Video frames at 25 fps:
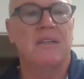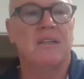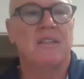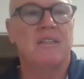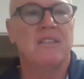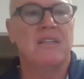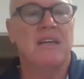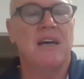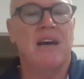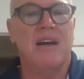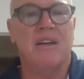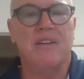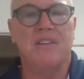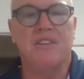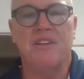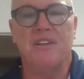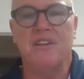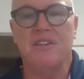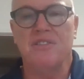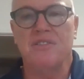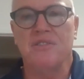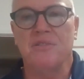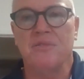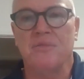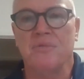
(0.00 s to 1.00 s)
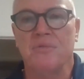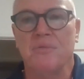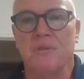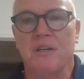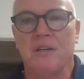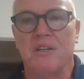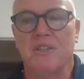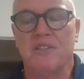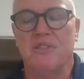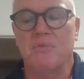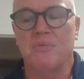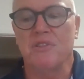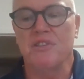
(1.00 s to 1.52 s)
hard thing to
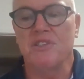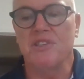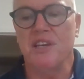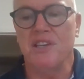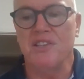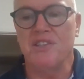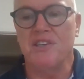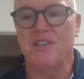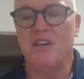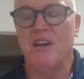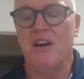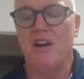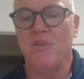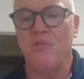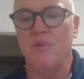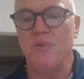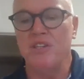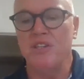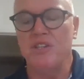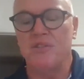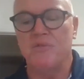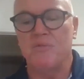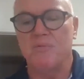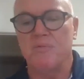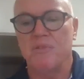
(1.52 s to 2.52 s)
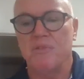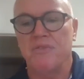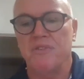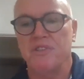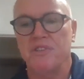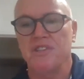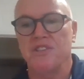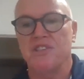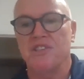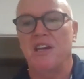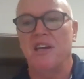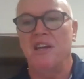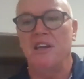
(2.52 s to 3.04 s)
assess courage if you're
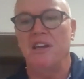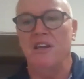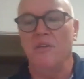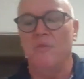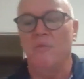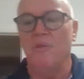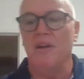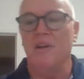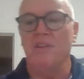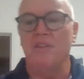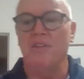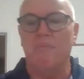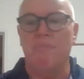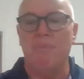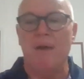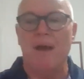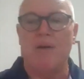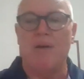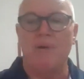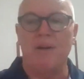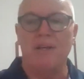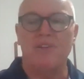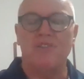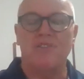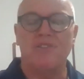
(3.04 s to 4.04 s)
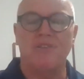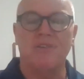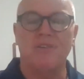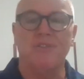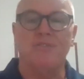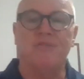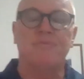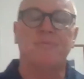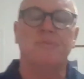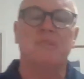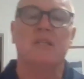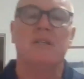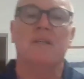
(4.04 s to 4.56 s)
just hanging around the barracks.
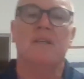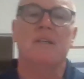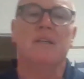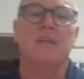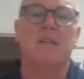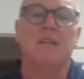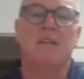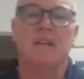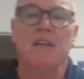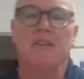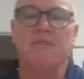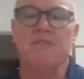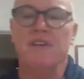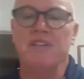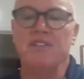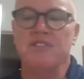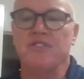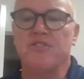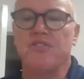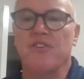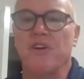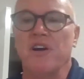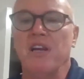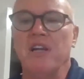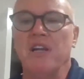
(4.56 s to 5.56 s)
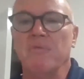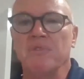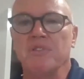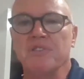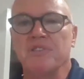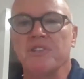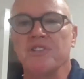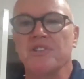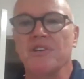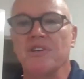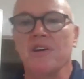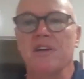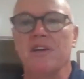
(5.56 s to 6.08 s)
So Adventure Training was
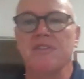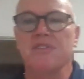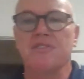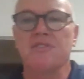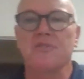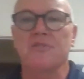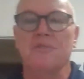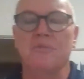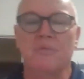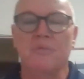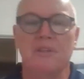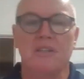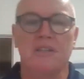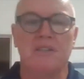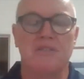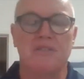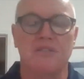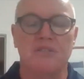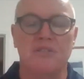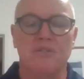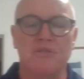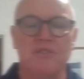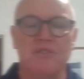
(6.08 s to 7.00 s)
designed to do